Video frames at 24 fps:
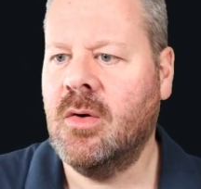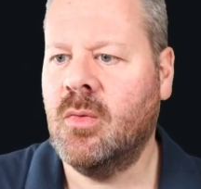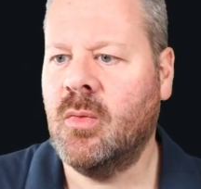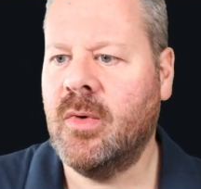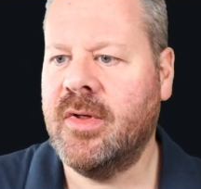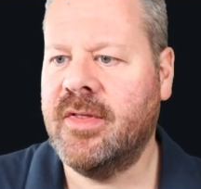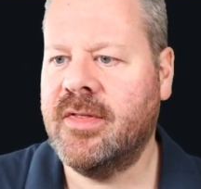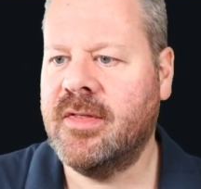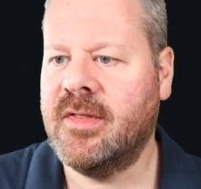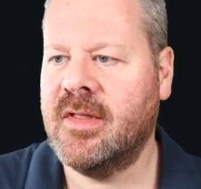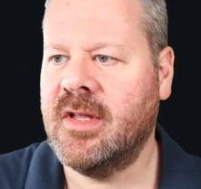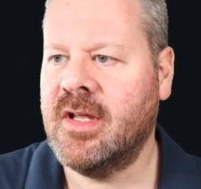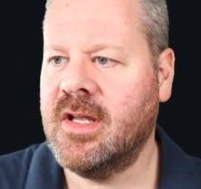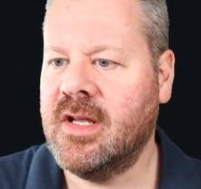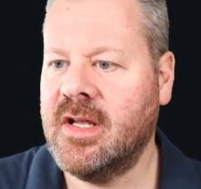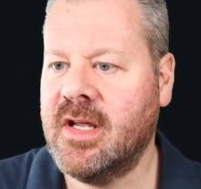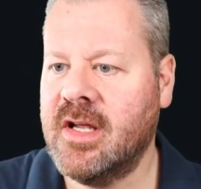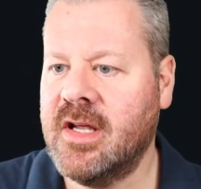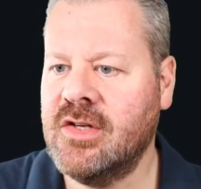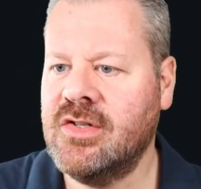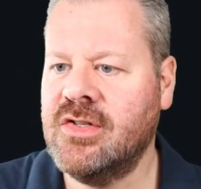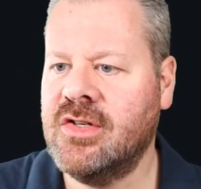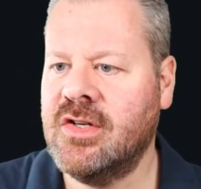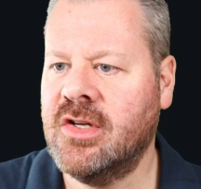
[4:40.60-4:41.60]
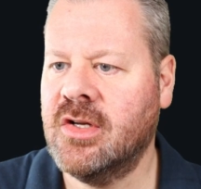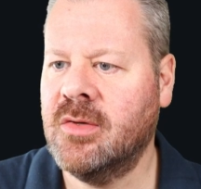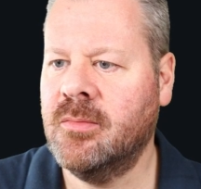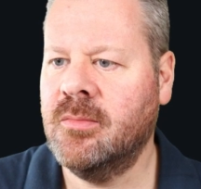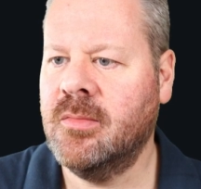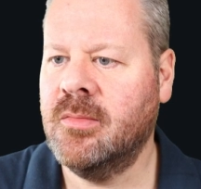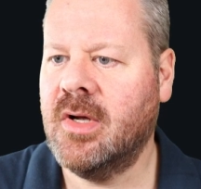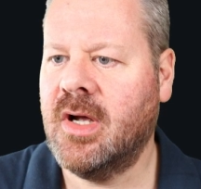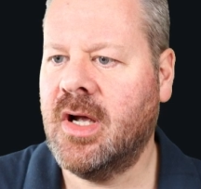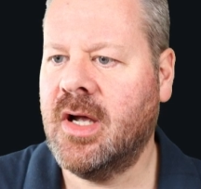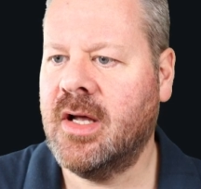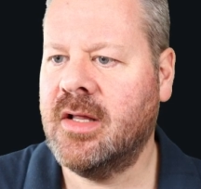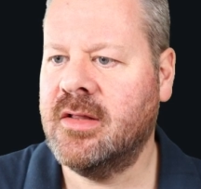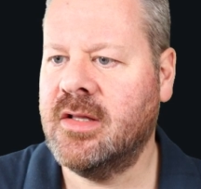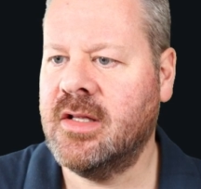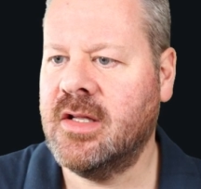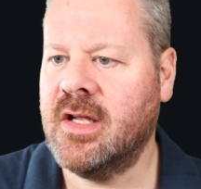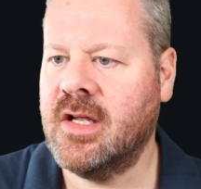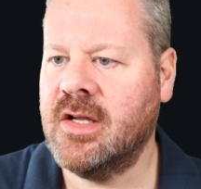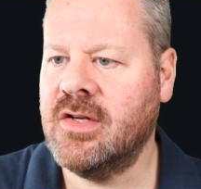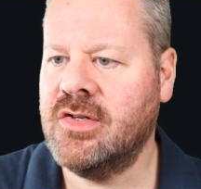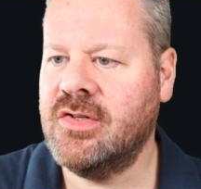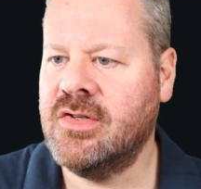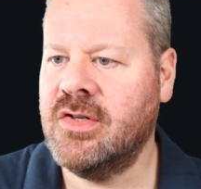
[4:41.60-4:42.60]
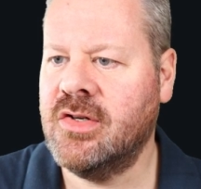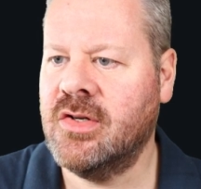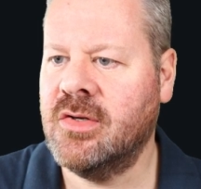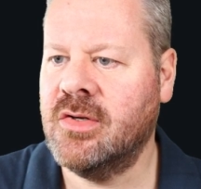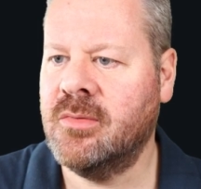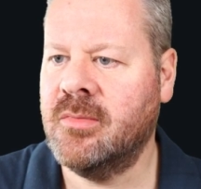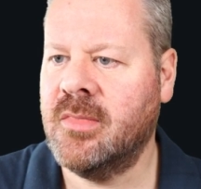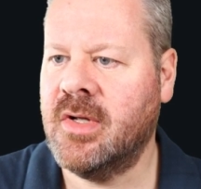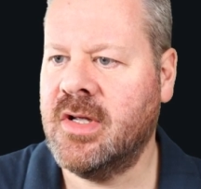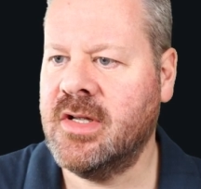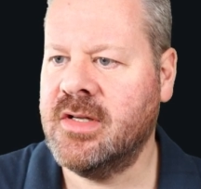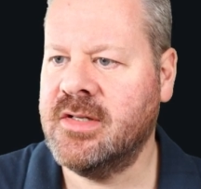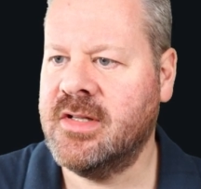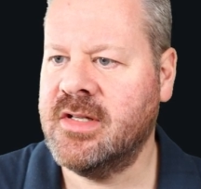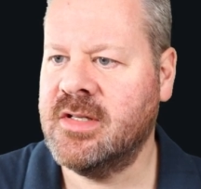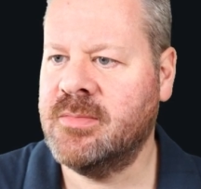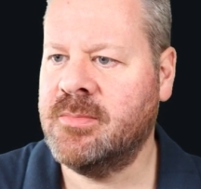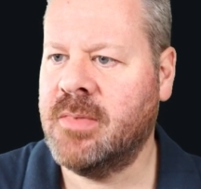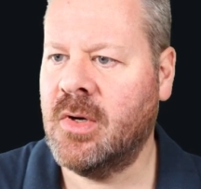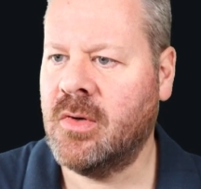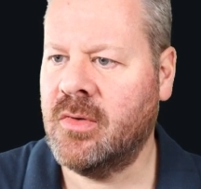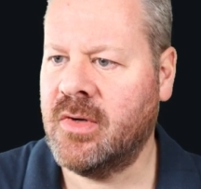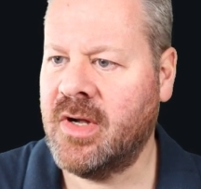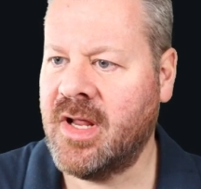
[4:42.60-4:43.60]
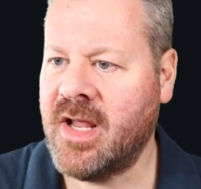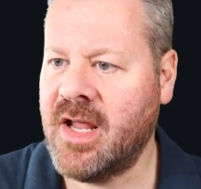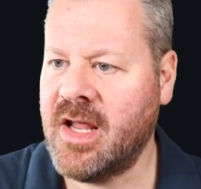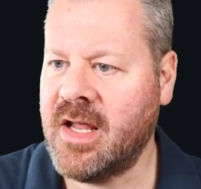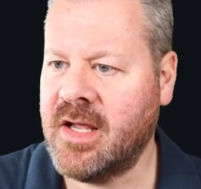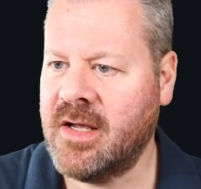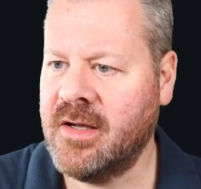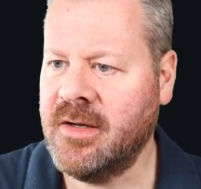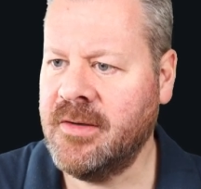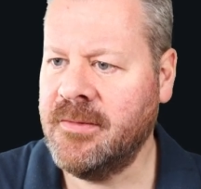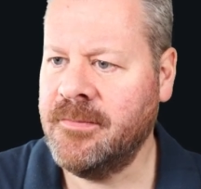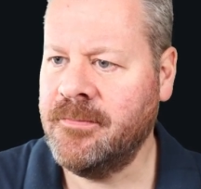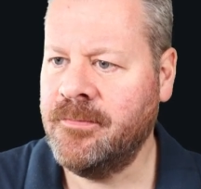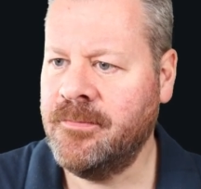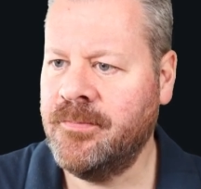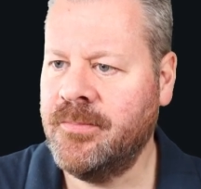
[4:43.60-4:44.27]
with the ischium, and the ischium is this bone here.